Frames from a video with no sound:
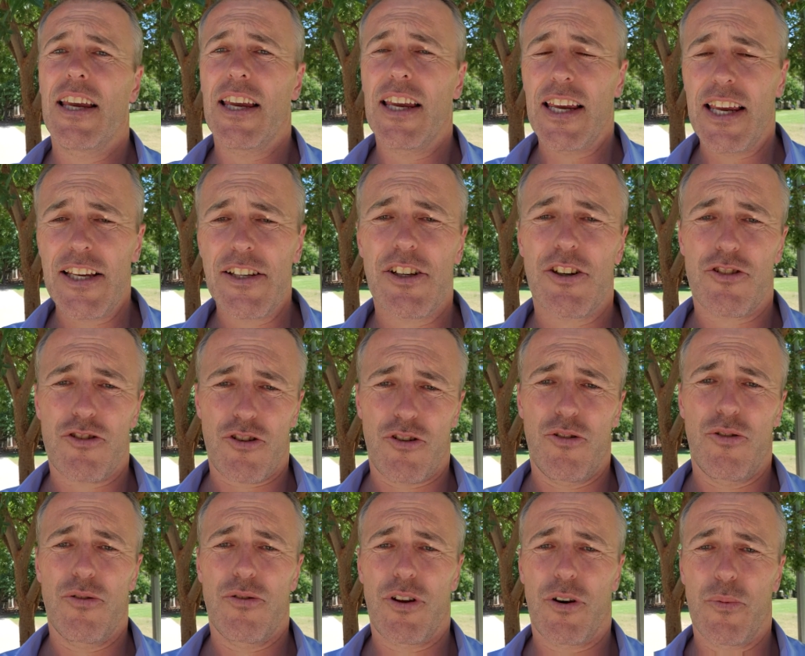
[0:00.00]
is it
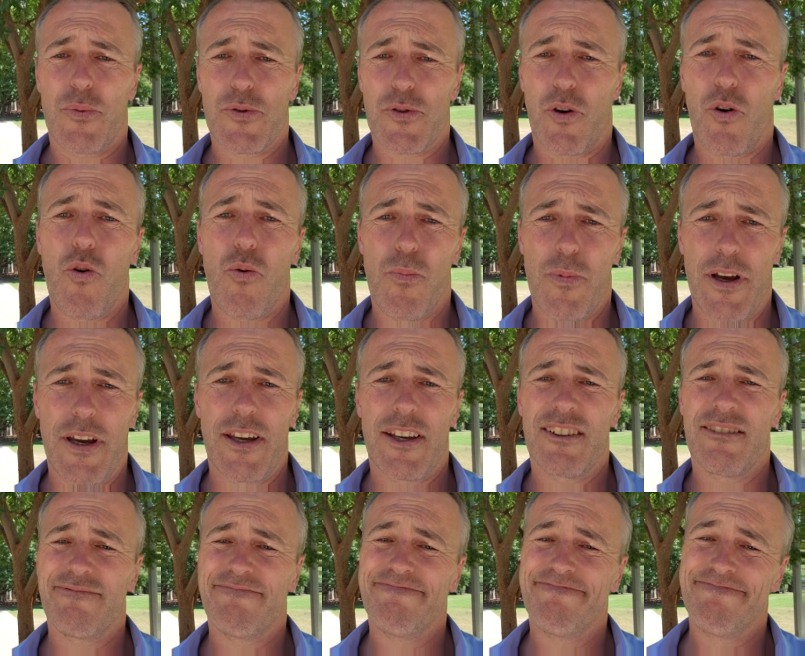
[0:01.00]
true that it was all me?
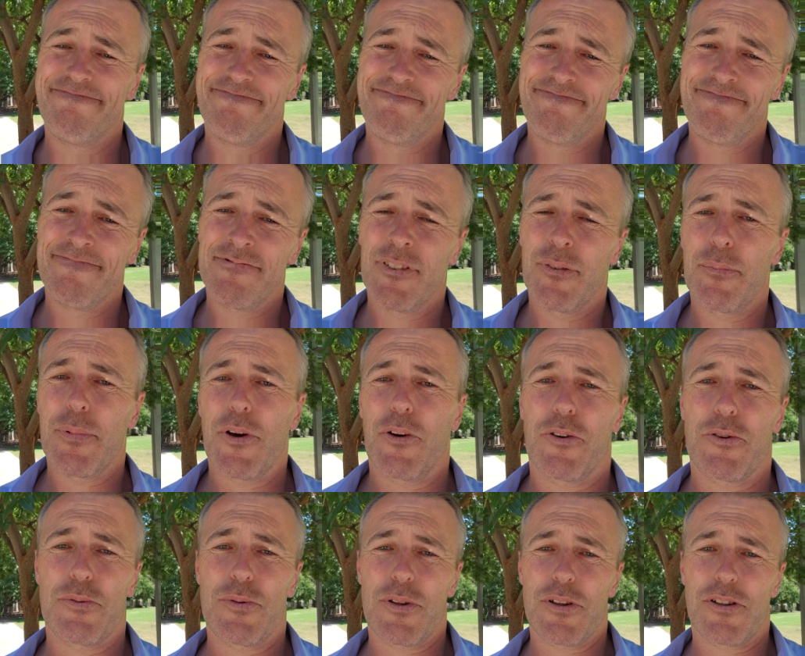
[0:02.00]
Be
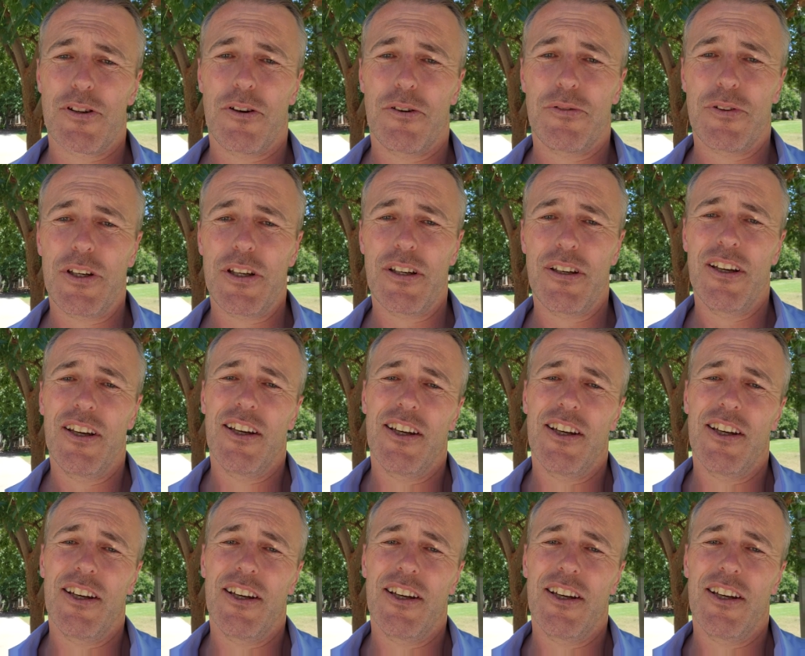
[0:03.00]
honest with yourself here,